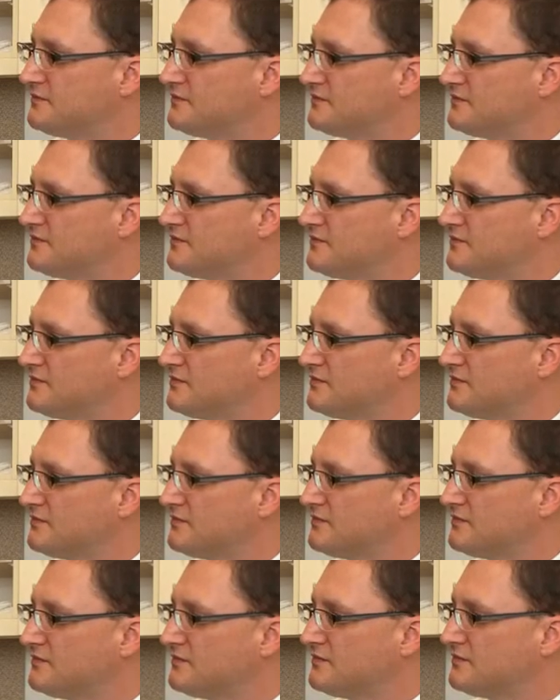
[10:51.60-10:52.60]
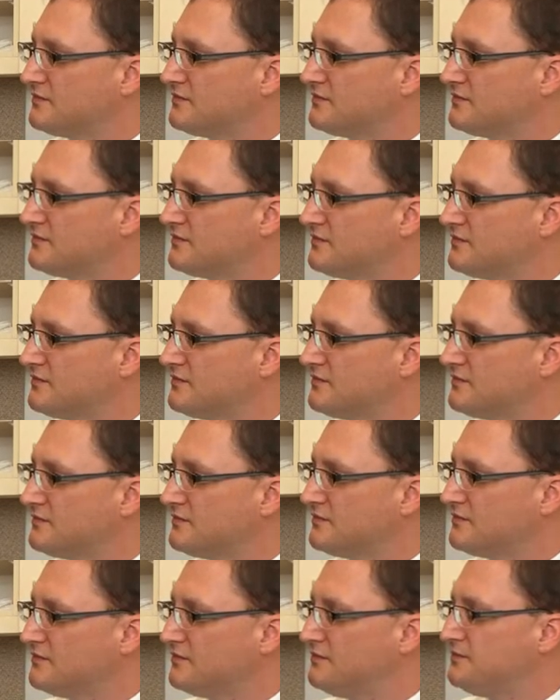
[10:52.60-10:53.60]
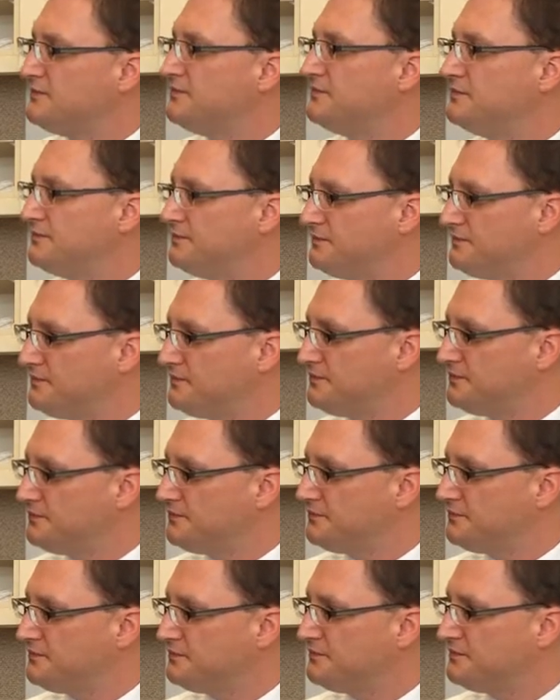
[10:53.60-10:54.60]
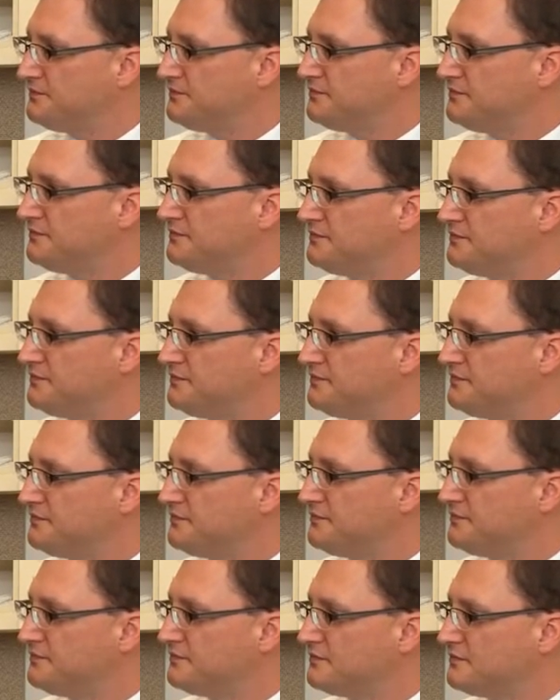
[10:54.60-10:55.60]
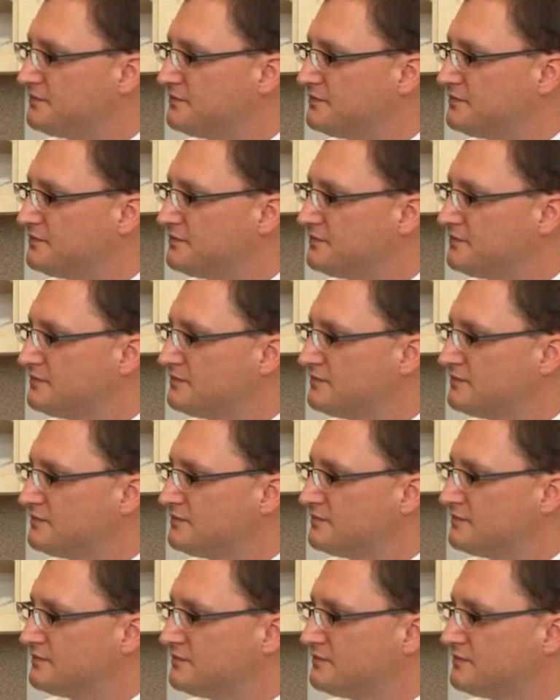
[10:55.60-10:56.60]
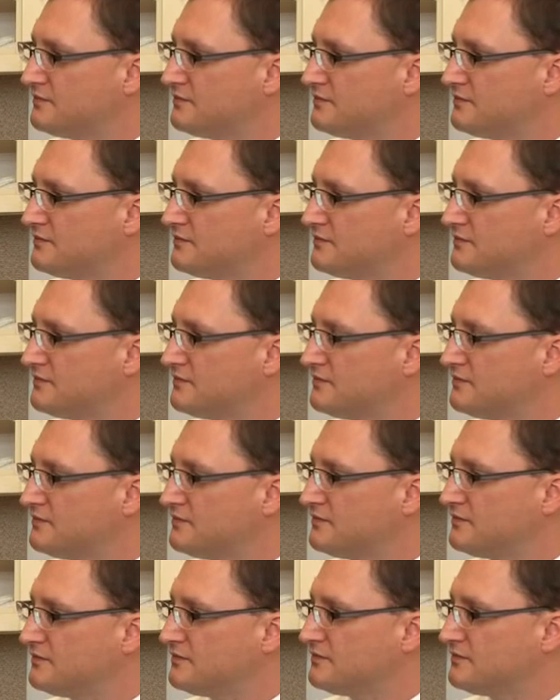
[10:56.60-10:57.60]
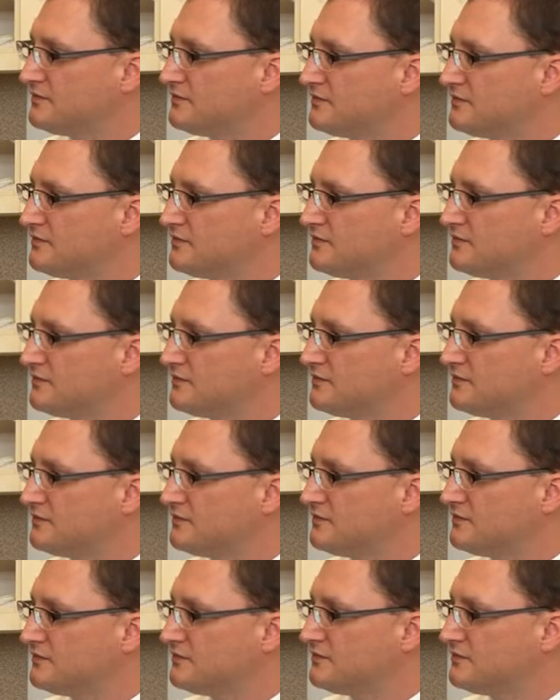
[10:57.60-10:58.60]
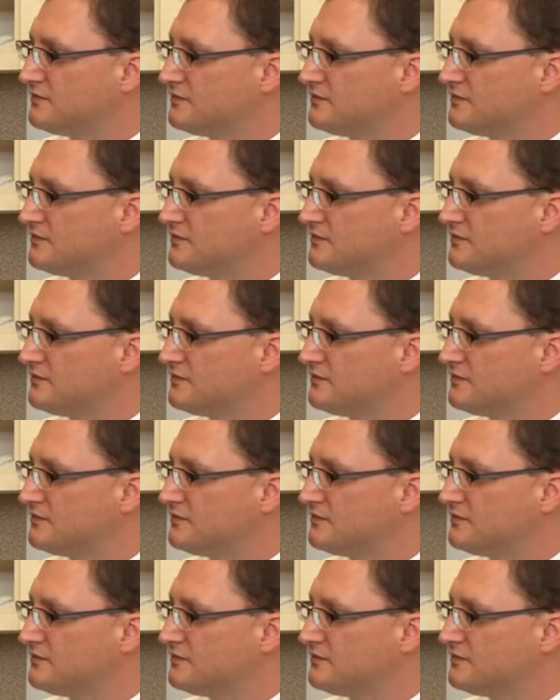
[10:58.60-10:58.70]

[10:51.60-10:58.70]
No words are spoken by the person on screen.